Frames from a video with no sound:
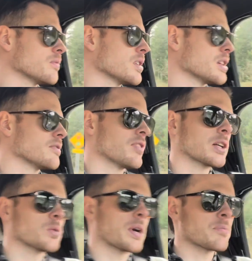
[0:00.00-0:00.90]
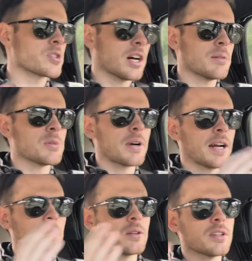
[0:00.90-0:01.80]
the vinyl wrap job
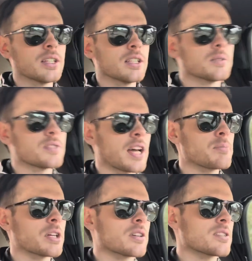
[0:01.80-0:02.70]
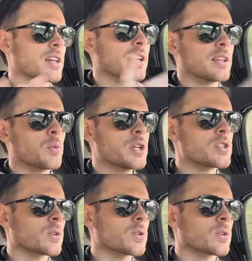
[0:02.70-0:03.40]
around the side mirrors and the windshield